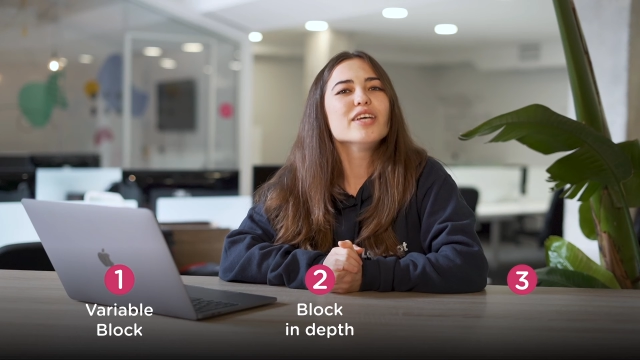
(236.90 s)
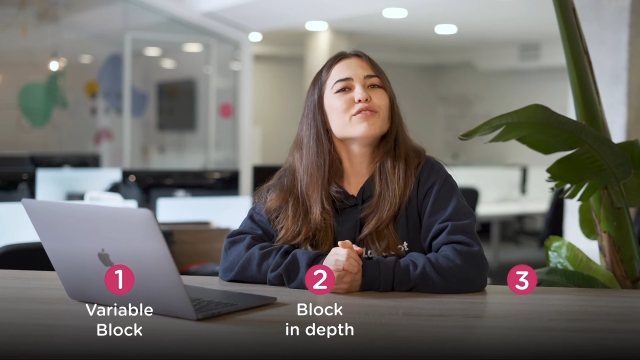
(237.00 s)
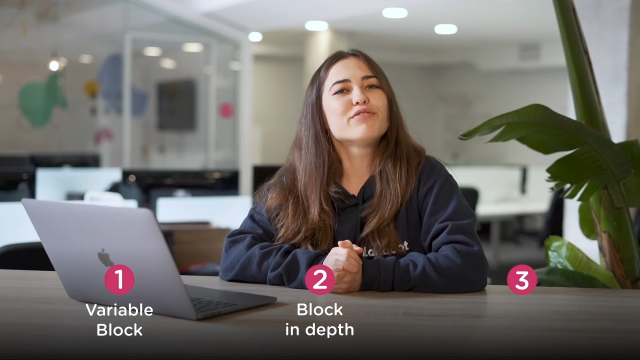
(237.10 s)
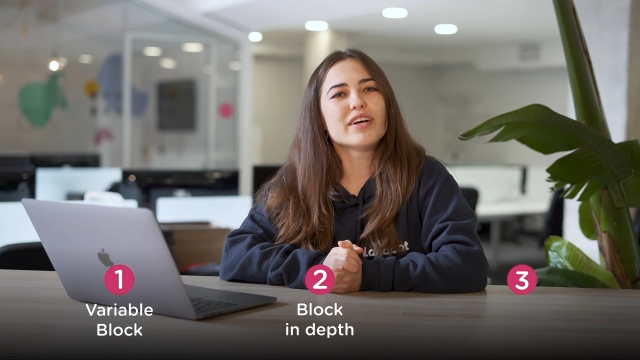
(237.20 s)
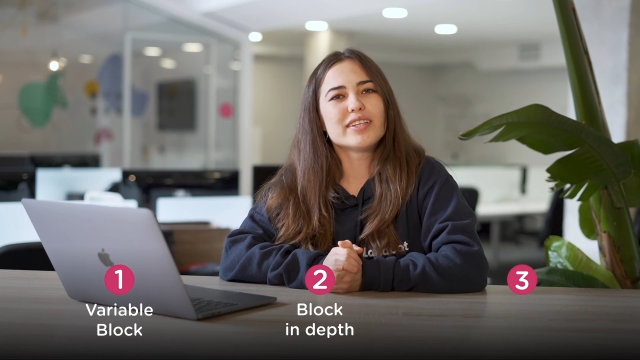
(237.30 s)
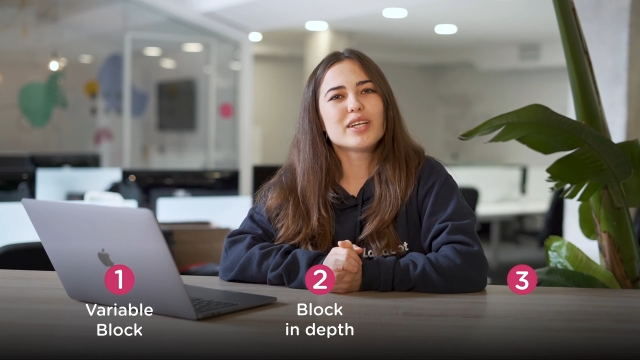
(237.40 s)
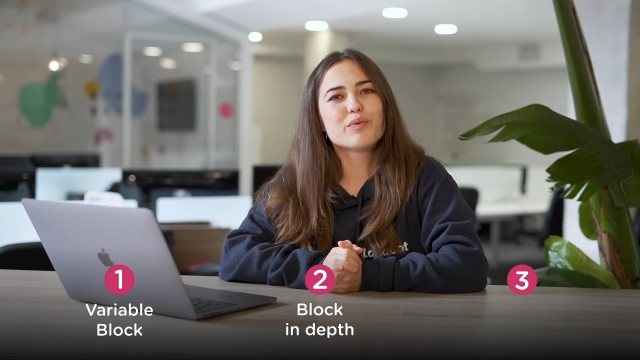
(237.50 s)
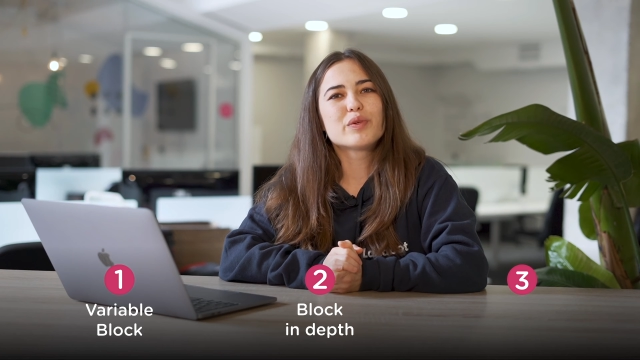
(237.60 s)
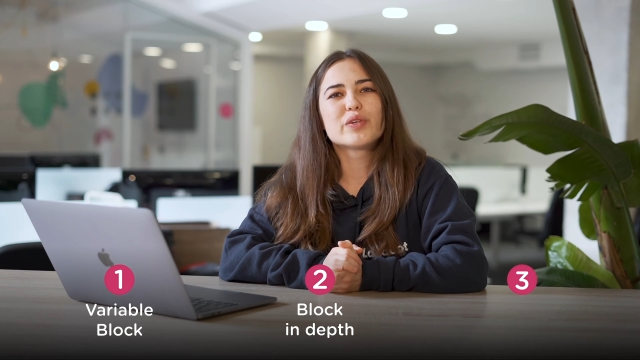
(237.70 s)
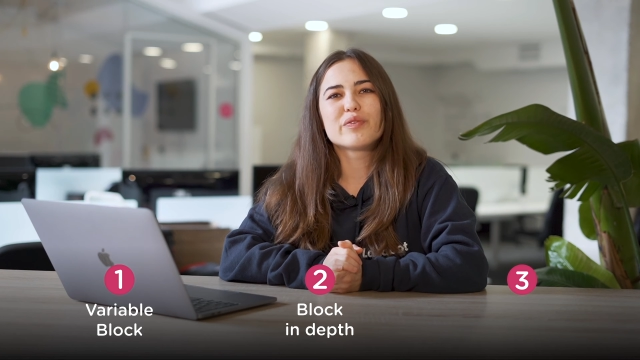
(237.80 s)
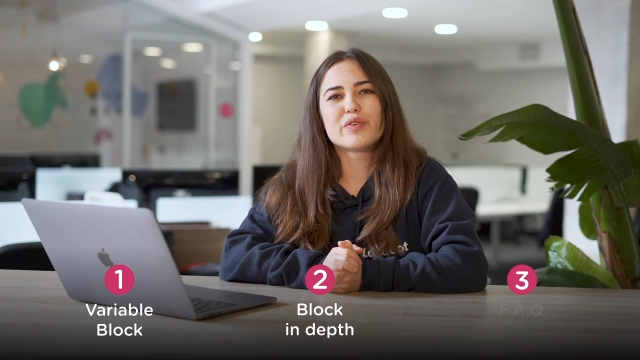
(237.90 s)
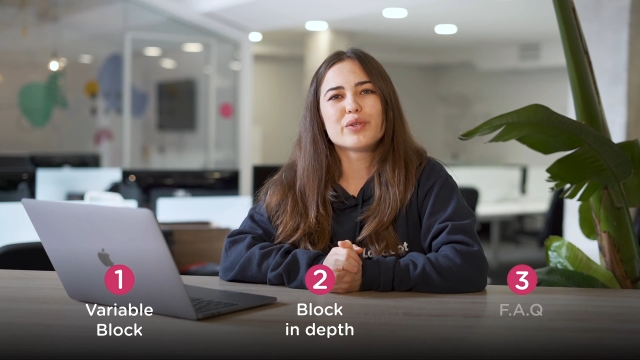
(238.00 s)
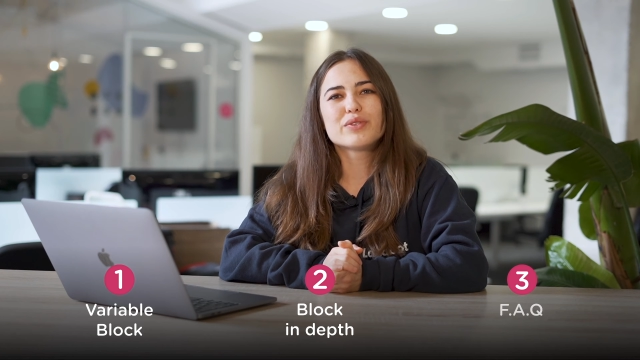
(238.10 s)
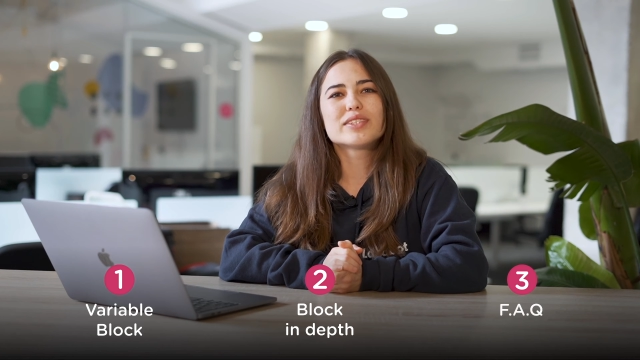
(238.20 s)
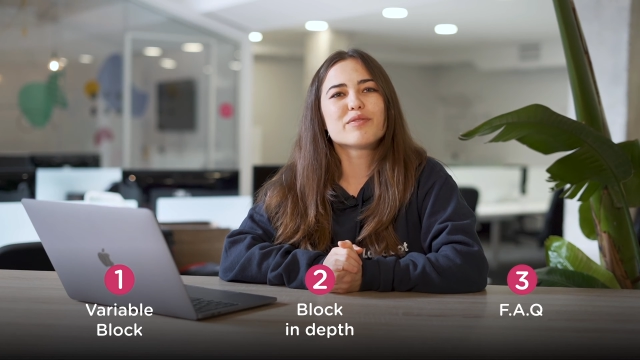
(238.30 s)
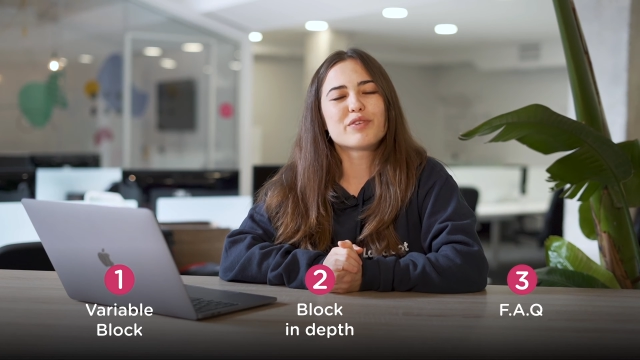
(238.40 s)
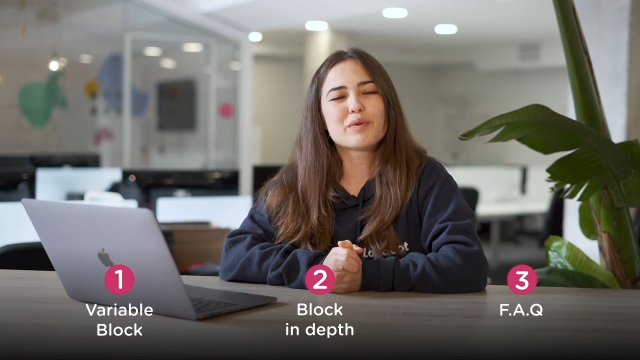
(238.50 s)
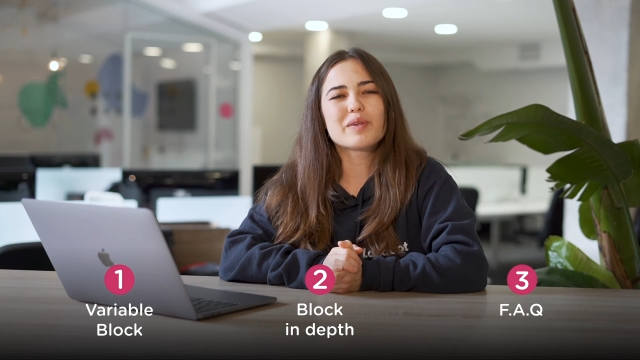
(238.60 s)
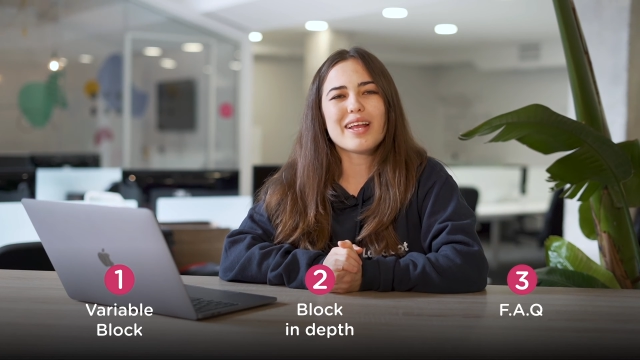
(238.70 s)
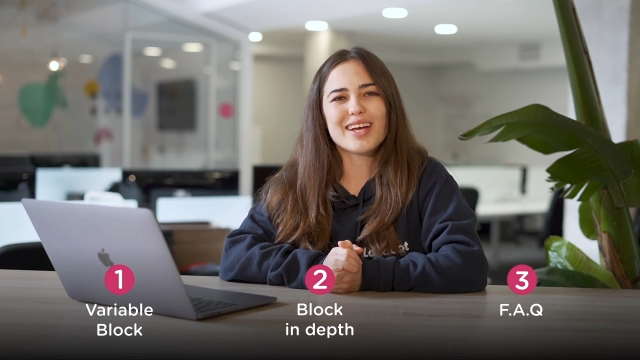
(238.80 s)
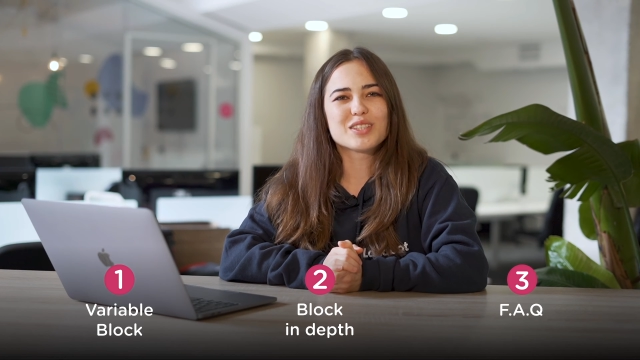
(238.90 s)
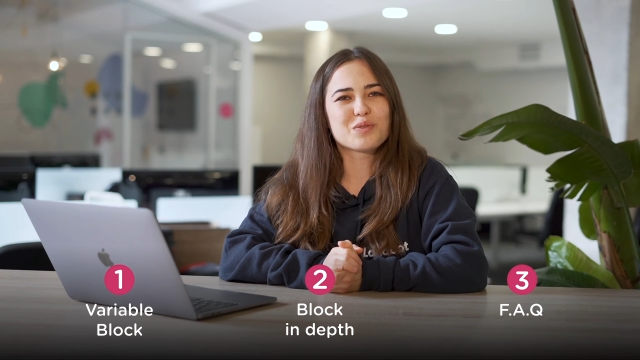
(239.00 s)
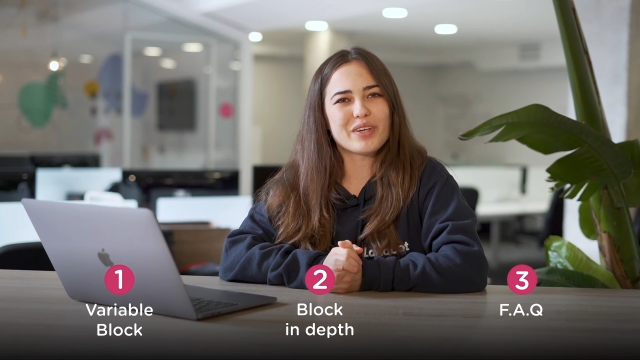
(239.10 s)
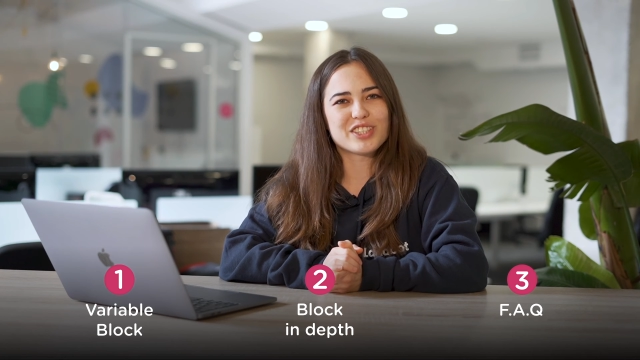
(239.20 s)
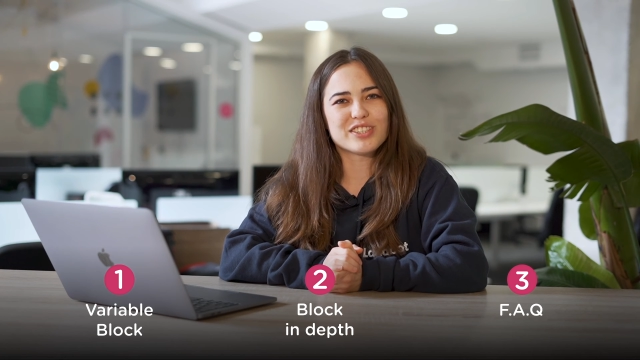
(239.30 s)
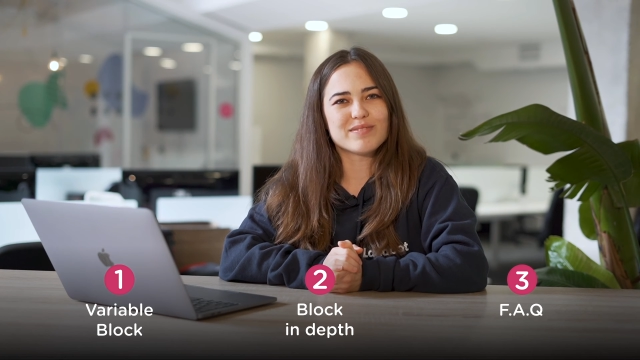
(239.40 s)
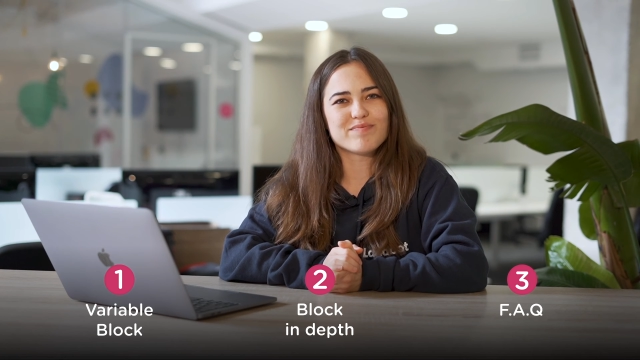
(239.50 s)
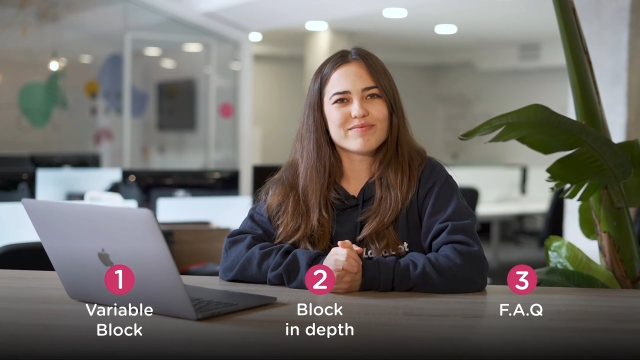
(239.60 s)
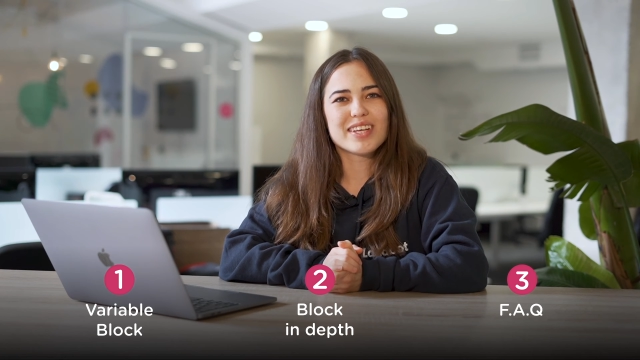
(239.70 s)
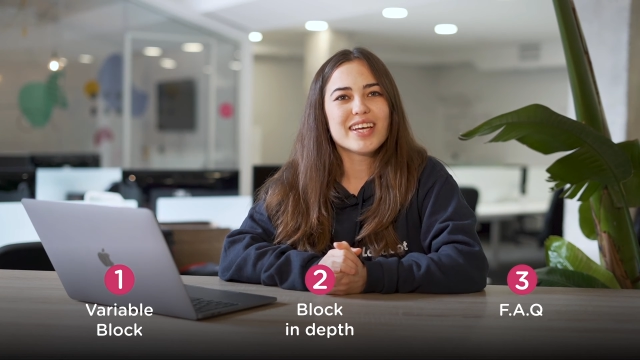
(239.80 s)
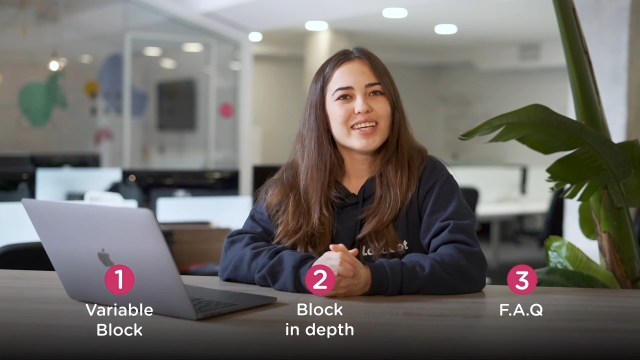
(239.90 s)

And finally, we reviewed some frequently asked questions.